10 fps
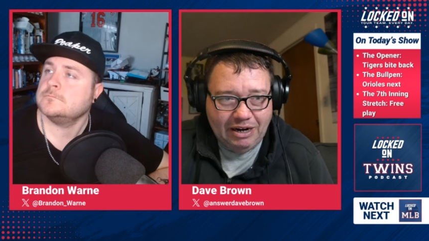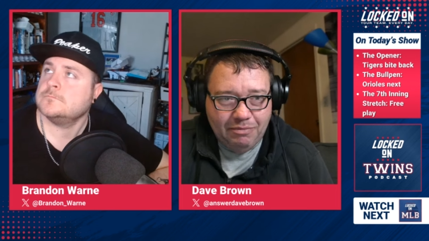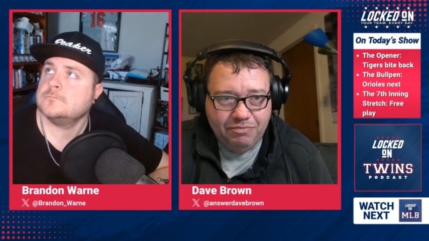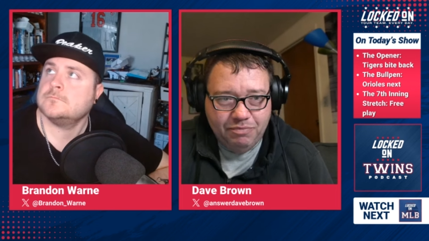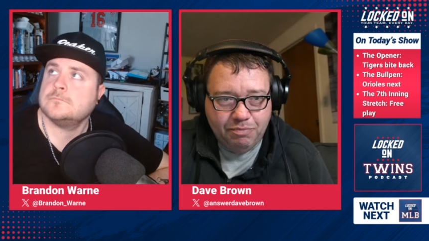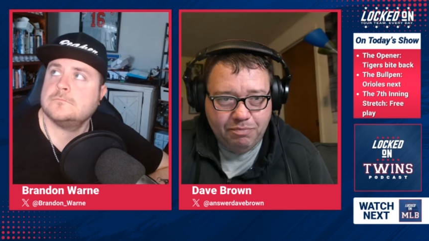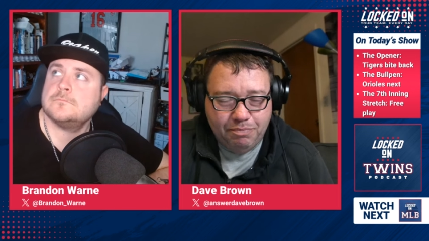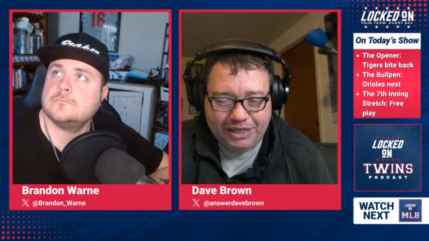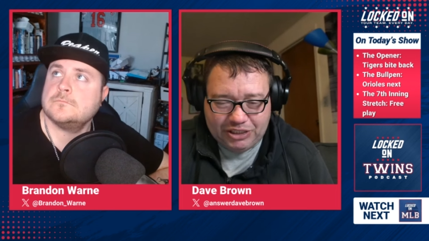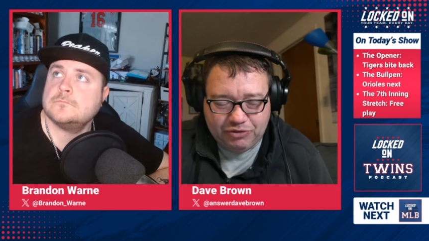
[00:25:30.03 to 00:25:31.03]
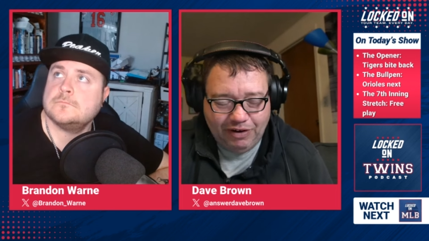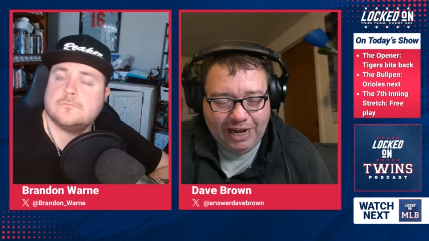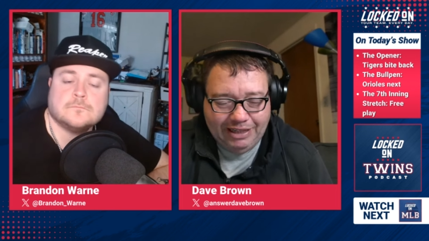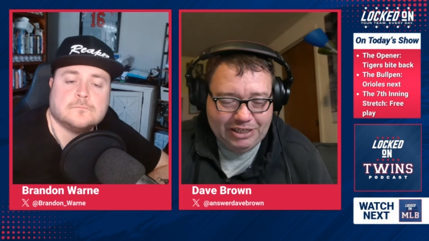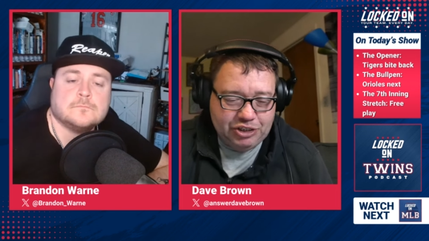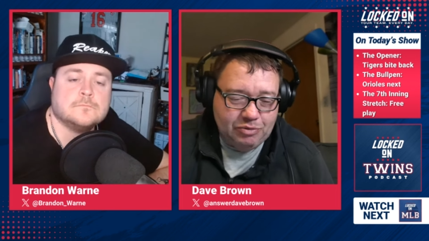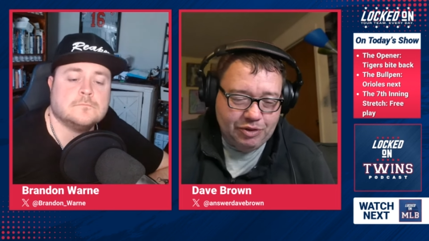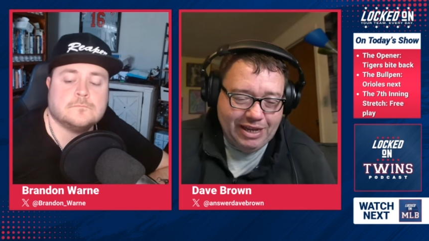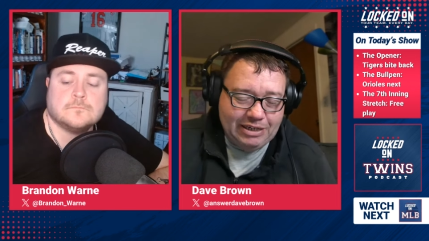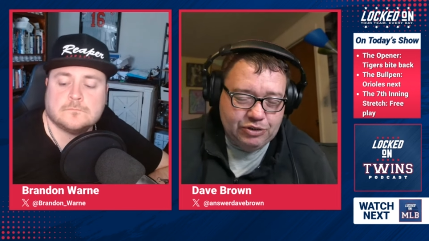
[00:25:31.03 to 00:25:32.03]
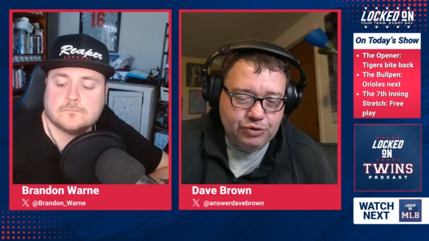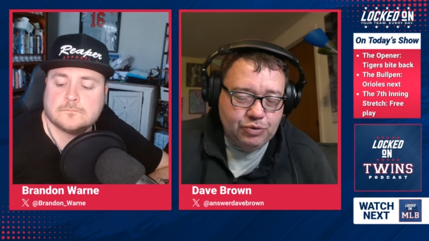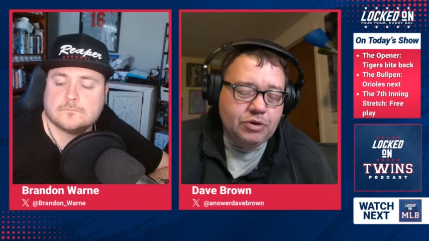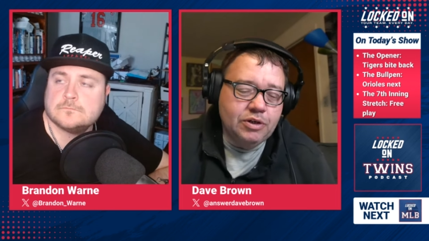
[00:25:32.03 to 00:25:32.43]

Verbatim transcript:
Speaker 1: of pitch violation with that too.